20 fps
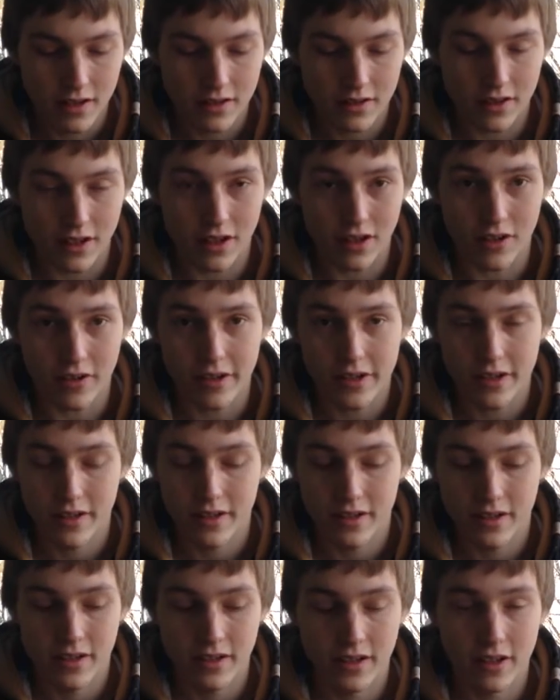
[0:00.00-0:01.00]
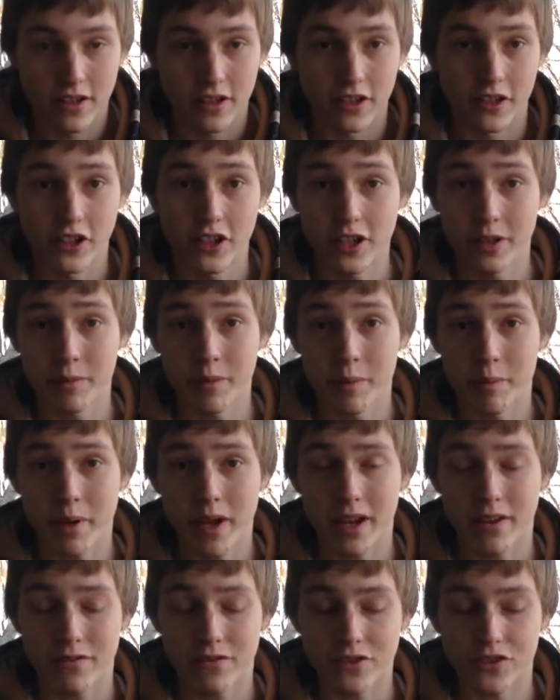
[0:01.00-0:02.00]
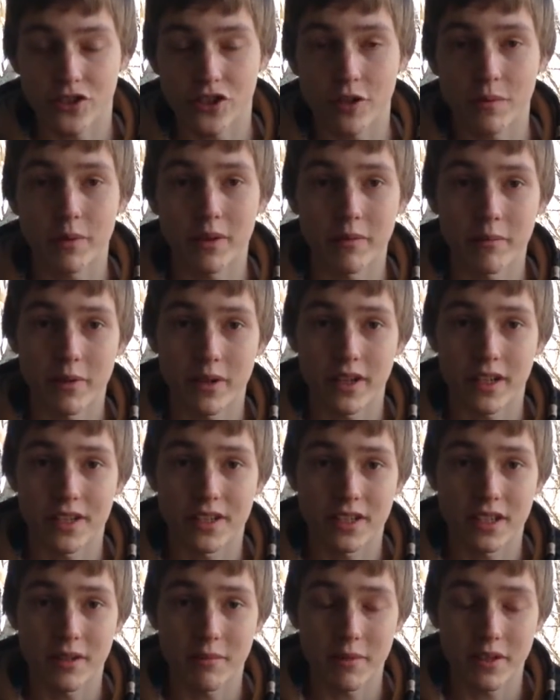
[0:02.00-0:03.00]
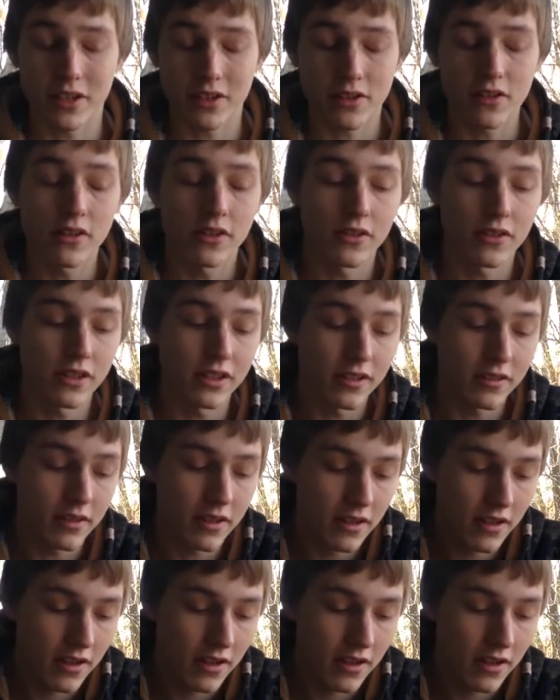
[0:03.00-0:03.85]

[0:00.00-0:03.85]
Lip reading: So you're gonna be paying for shipping, but it's gonna be included.